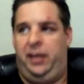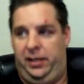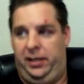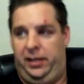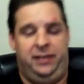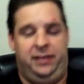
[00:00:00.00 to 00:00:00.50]

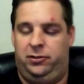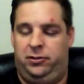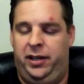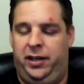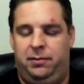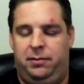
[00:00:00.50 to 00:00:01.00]
and
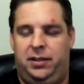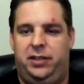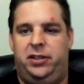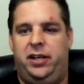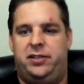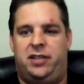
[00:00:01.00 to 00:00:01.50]
great. I'm glad
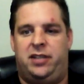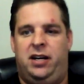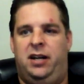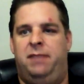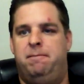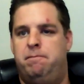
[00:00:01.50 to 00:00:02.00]
you asked.
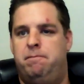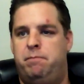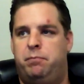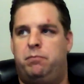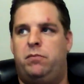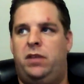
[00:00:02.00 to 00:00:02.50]

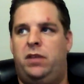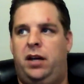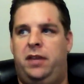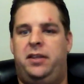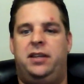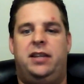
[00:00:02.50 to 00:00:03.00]

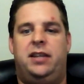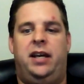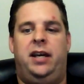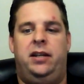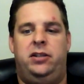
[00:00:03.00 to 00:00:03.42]
I think that,